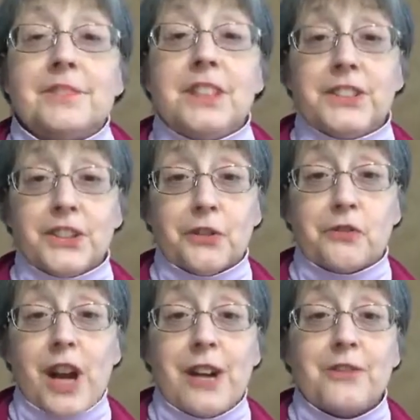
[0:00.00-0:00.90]
still
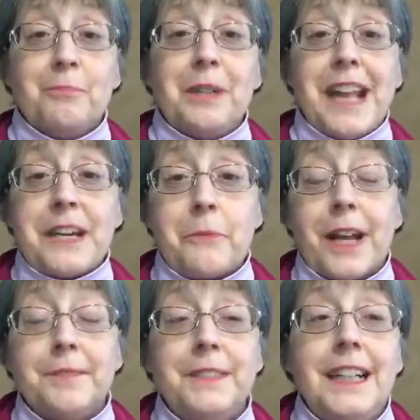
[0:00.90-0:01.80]
frown. But
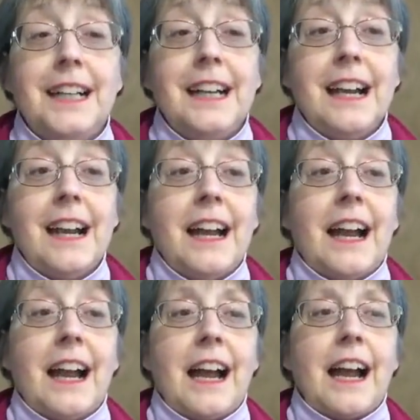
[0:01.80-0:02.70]
anyway,
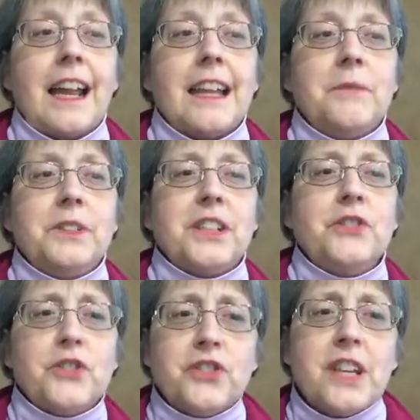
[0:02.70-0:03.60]
it was
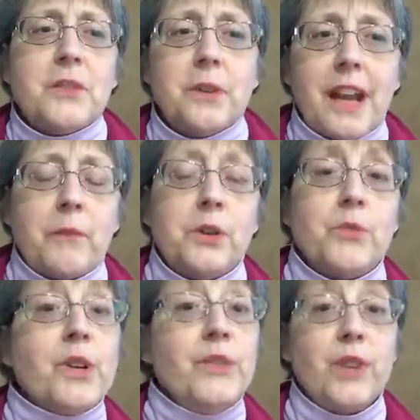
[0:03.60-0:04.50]
interesting when I would
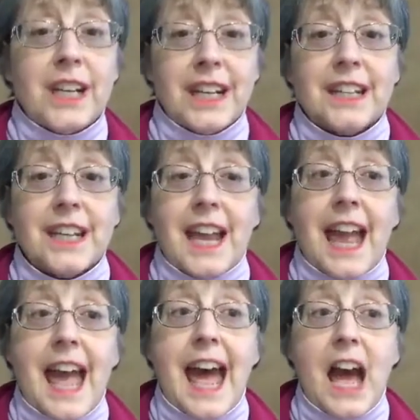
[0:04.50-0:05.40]
reread it
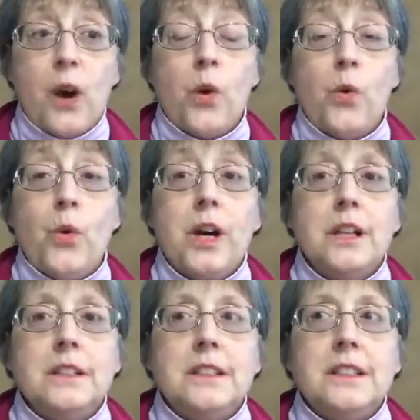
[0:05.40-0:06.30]
how
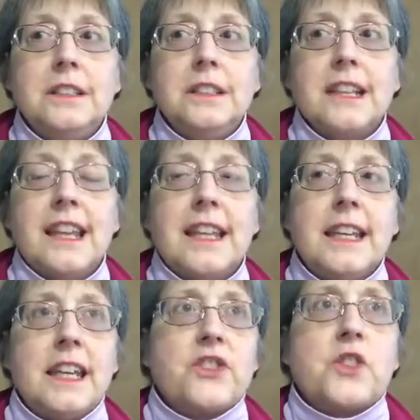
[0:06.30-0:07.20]
it
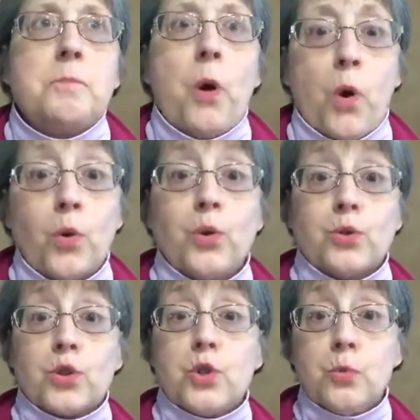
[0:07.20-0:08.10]
spoke
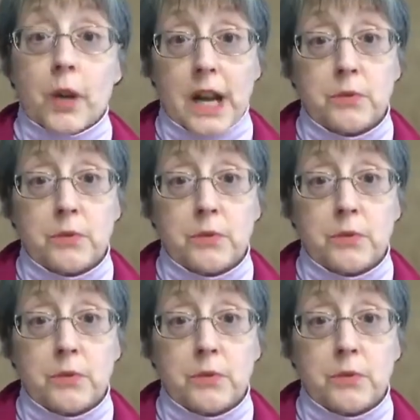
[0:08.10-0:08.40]
to what I